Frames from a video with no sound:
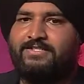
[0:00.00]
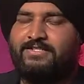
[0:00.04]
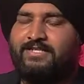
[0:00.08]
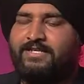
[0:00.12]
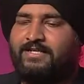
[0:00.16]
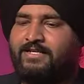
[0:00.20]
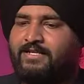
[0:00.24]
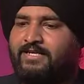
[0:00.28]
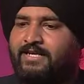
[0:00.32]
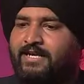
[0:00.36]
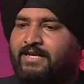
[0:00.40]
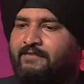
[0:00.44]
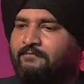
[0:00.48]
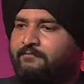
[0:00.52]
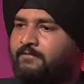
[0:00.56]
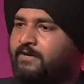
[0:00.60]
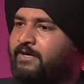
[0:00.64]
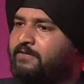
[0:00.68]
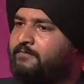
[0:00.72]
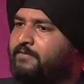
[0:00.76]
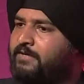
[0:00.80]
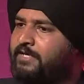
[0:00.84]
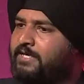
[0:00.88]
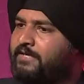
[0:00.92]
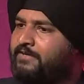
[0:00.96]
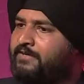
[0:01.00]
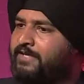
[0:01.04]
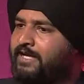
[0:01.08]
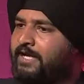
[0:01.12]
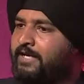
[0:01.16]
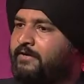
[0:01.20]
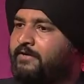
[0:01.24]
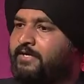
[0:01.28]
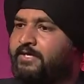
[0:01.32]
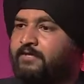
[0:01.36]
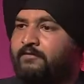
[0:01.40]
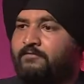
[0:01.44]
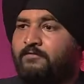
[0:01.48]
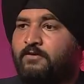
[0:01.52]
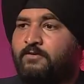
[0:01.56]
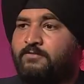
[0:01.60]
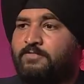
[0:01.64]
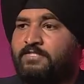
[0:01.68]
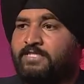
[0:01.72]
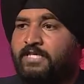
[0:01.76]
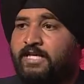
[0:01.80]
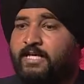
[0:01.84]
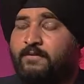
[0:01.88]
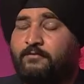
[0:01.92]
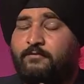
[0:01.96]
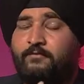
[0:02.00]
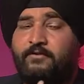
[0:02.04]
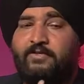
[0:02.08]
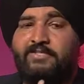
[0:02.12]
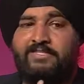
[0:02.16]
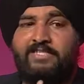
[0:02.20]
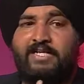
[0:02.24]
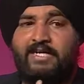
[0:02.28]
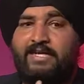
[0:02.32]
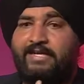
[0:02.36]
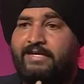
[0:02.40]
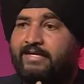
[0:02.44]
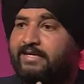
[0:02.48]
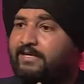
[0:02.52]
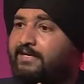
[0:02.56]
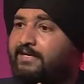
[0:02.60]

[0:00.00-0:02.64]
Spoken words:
and one particular regulator from Singapore said,